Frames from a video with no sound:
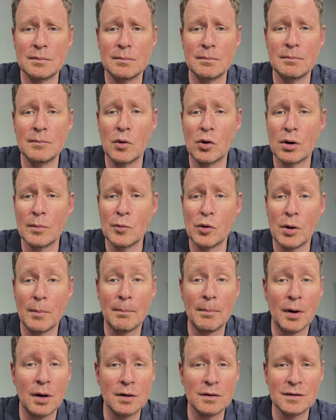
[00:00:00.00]
more and more
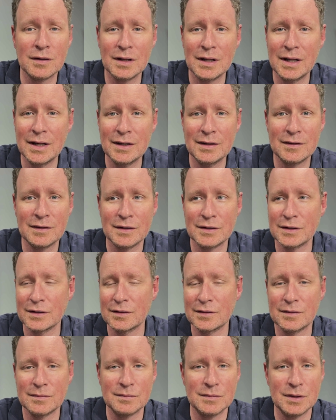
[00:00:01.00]
personalized, such
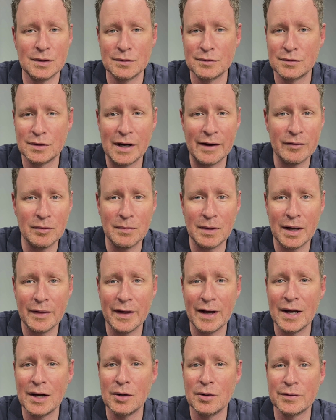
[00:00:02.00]
as driving by the
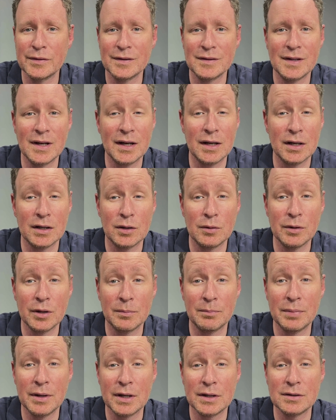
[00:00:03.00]
house and taking a
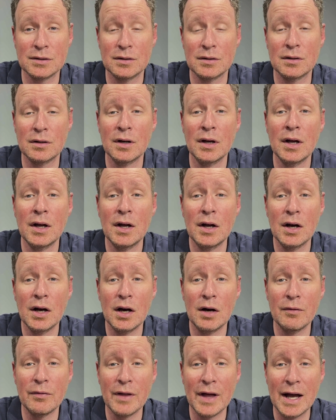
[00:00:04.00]
quick picture
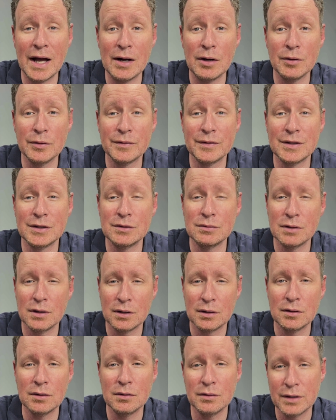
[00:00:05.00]
of the house that you
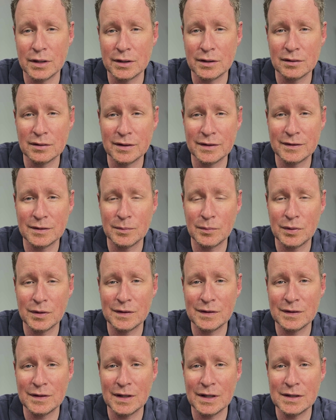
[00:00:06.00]
include in your listing
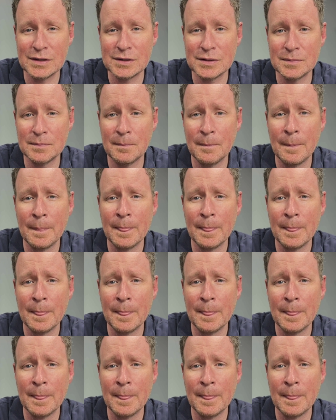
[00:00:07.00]
presentation,